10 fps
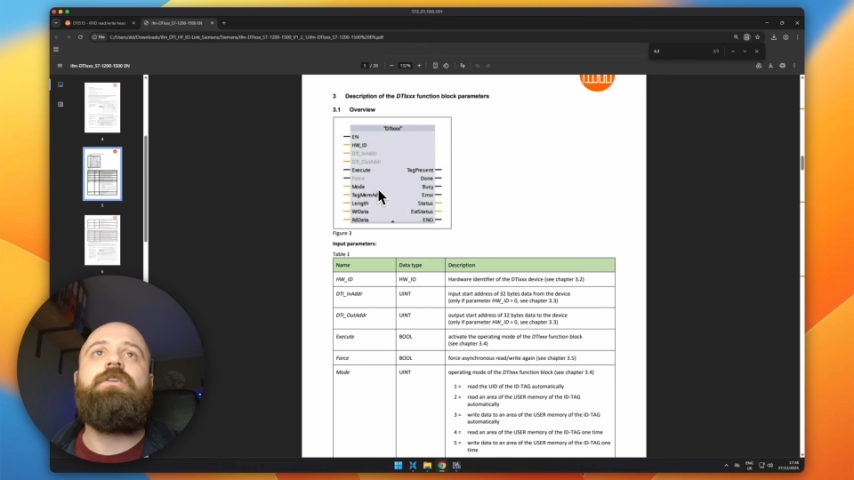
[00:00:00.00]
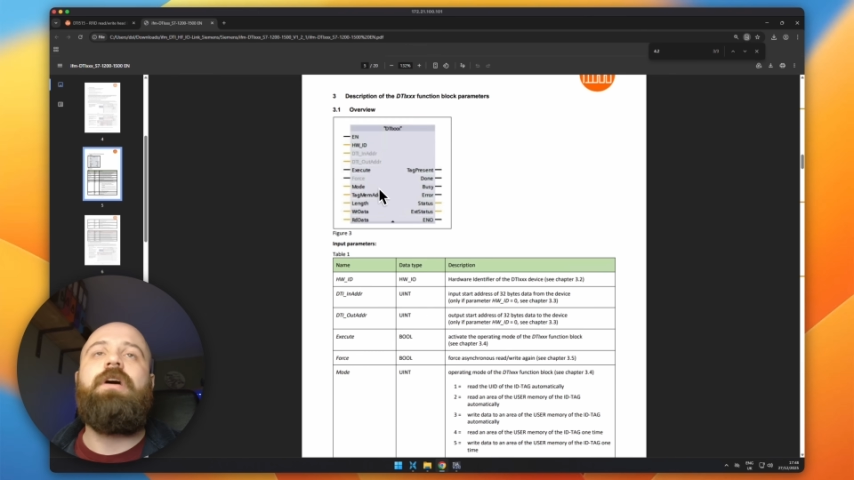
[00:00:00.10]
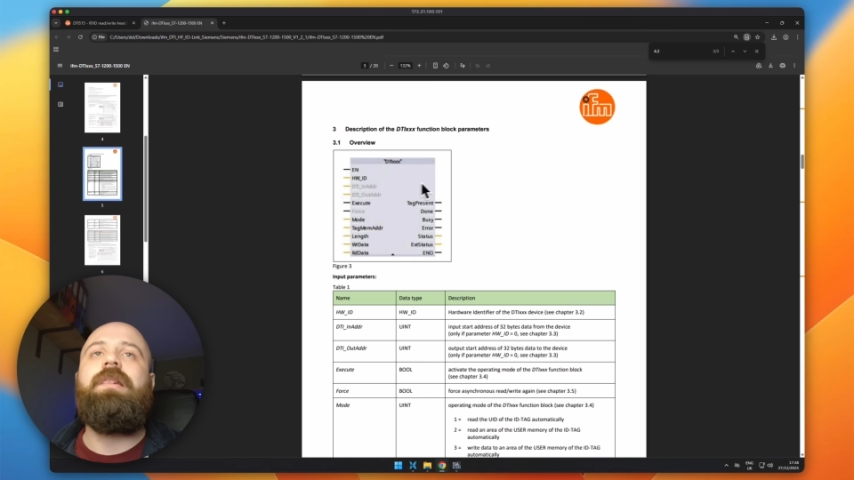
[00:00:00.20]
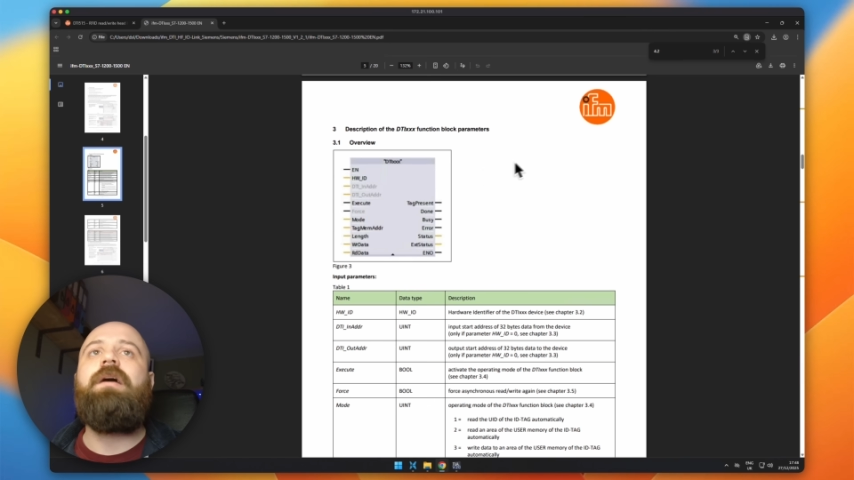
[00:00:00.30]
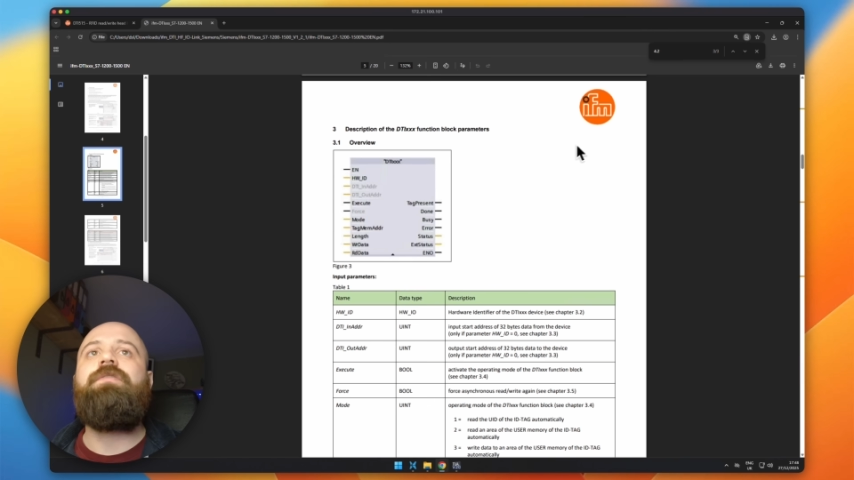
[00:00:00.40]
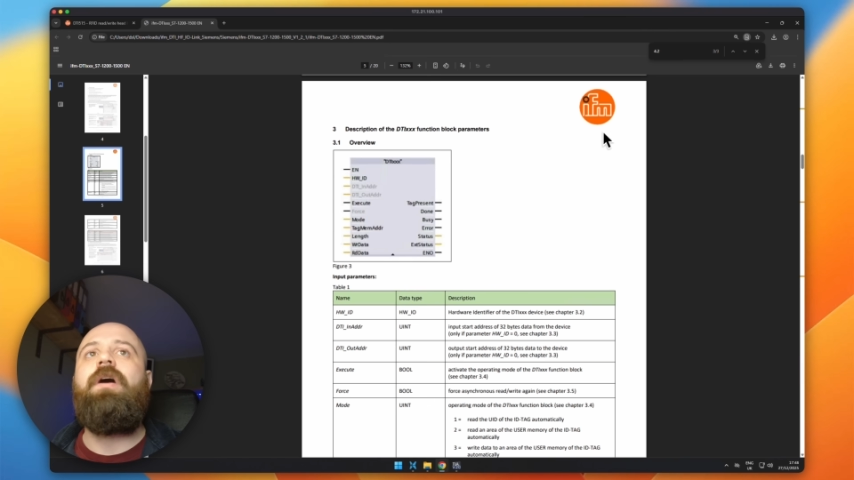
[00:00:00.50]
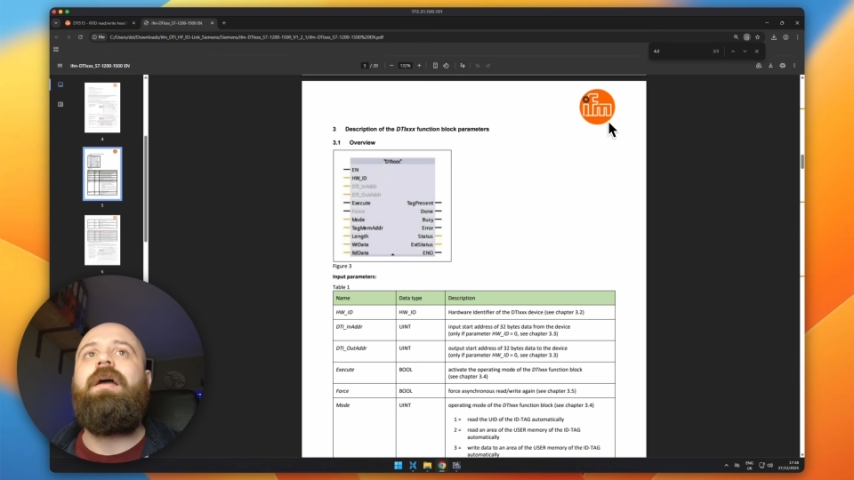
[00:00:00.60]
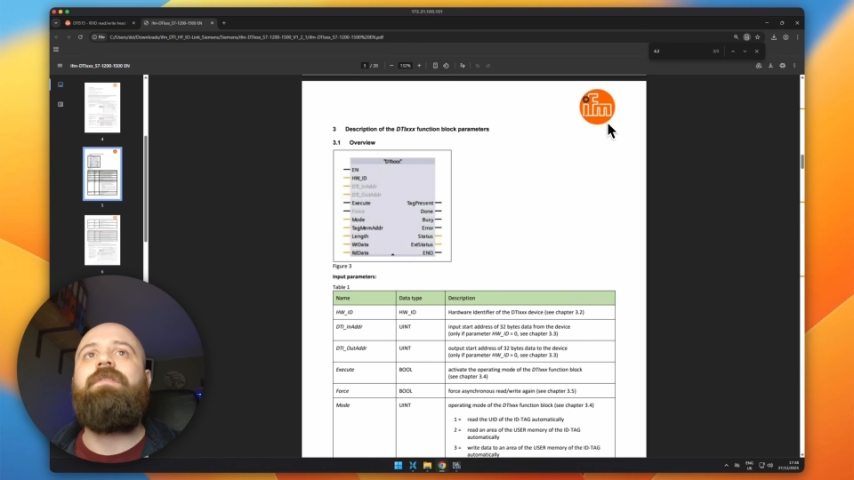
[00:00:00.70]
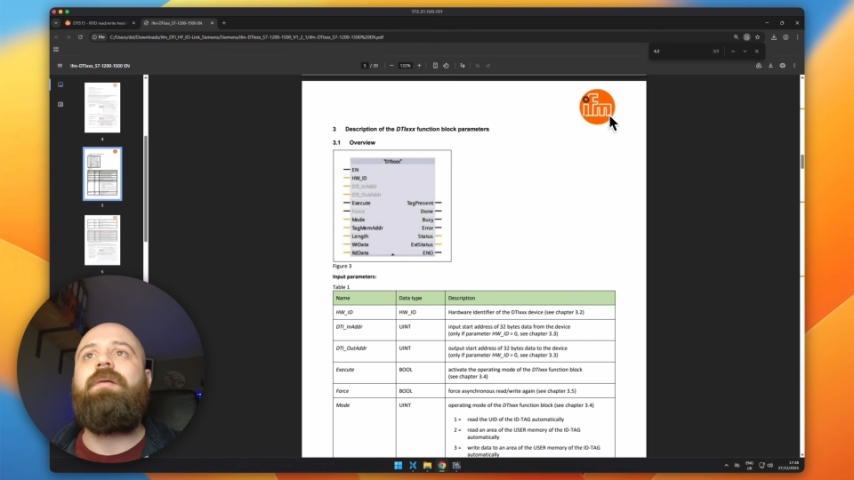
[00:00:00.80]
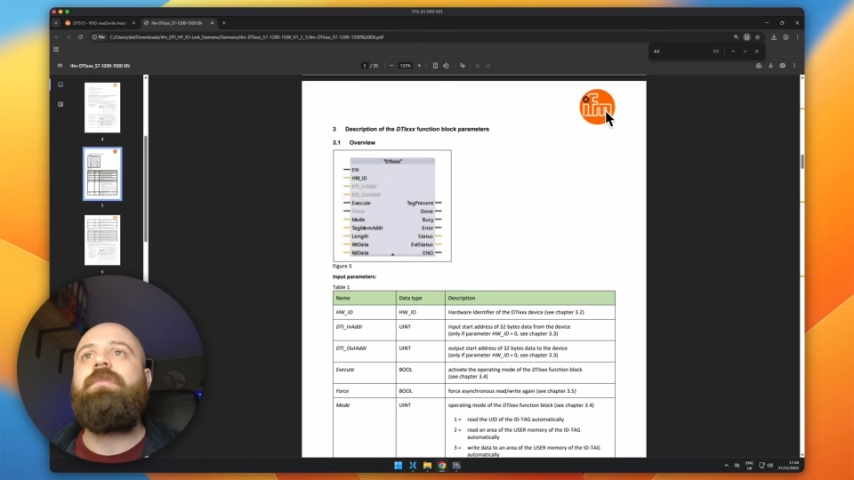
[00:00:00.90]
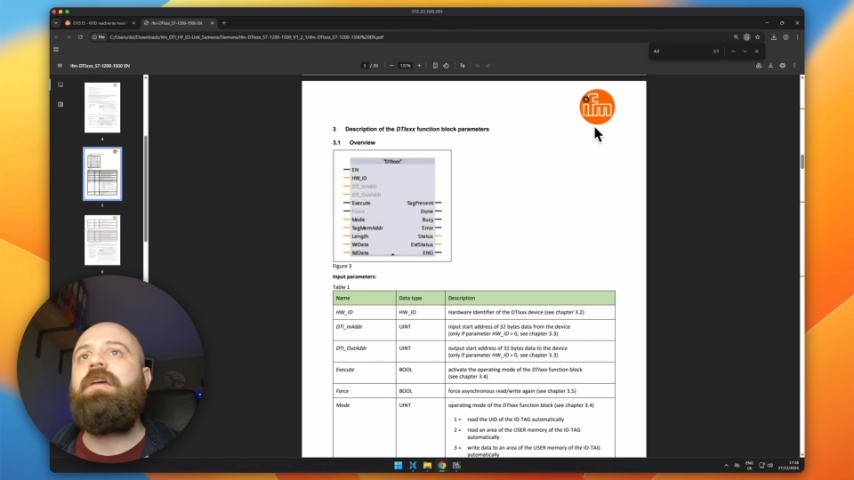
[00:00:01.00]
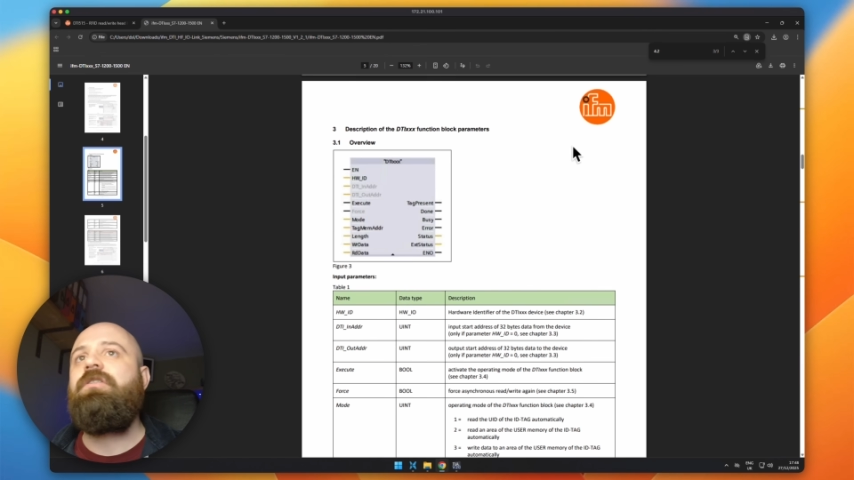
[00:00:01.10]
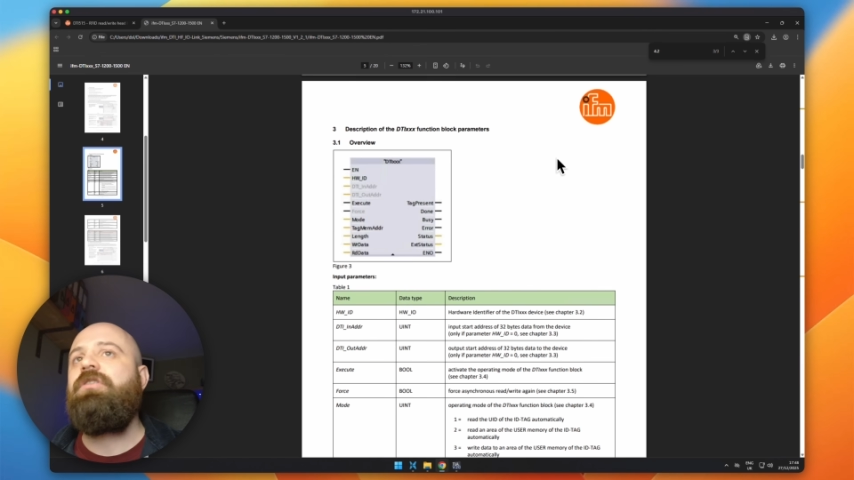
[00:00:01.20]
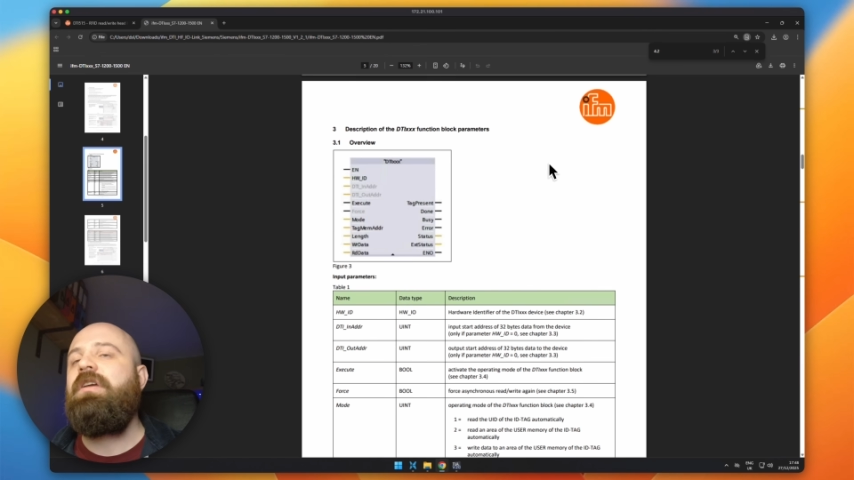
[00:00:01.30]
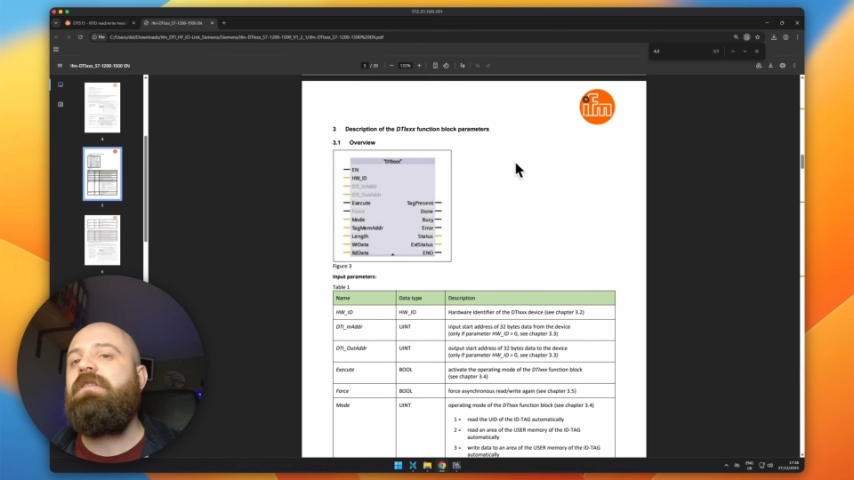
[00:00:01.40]
I love IFM
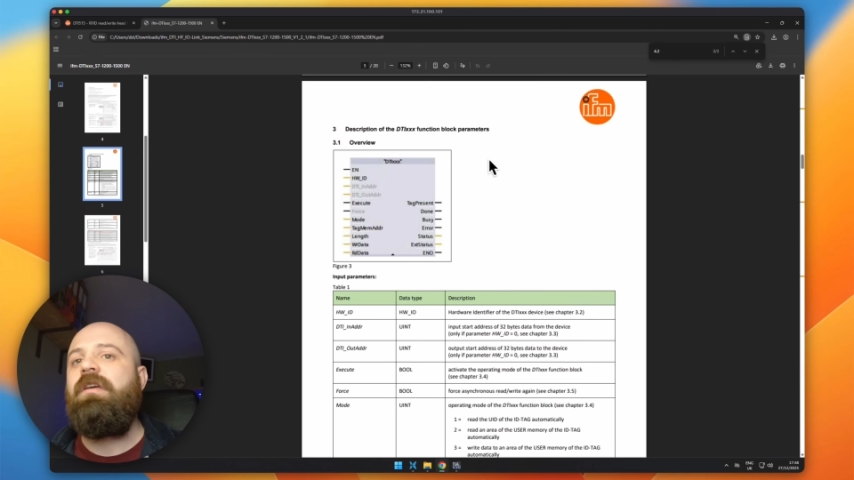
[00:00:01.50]
datasheets.